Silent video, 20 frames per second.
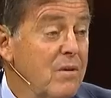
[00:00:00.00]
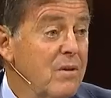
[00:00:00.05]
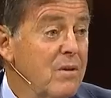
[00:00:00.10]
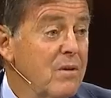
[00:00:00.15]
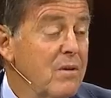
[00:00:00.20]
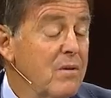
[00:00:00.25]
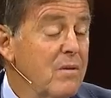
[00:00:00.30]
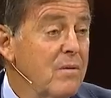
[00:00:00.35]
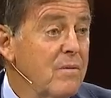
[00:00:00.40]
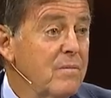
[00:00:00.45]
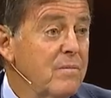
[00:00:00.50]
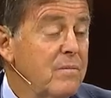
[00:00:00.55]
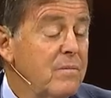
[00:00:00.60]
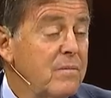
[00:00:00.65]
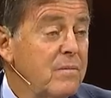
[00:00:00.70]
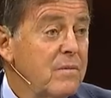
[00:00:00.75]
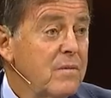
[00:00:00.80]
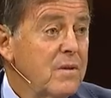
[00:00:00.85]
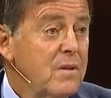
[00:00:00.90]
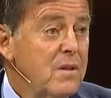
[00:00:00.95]

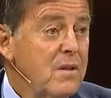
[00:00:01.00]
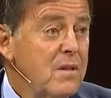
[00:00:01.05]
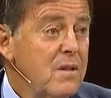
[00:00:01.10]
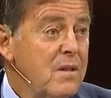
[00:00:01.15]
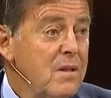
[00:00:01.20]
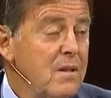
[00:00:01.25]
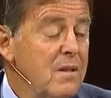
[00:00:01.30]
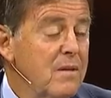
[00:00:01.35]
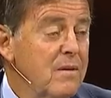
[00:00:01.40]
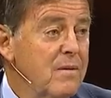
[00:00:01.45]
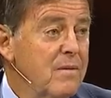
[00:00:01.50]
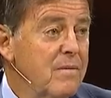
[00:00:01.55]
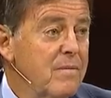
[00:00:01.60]
No one is speaking in this clip.